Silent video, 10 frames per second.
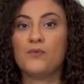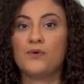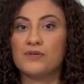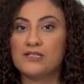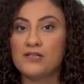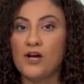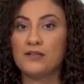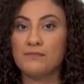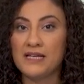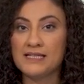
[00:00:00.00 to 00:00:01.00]
We will
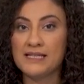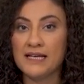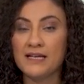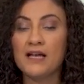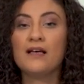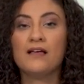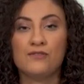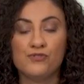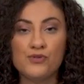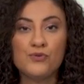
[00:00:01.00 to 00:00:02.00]
start mixing
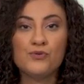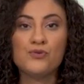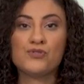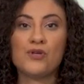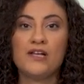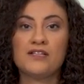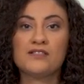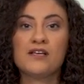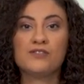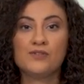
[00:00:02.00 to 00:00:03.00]
two
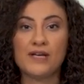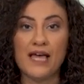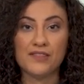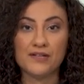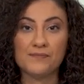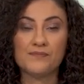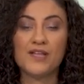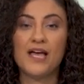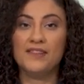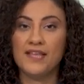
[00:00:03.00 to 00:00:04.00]
solids together,
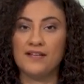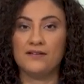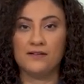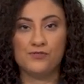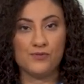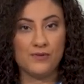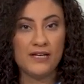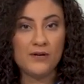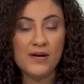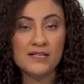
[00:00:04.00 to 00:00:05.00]
and then two
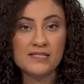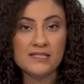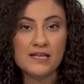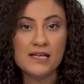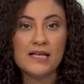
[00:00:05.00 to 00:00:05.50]
liquids,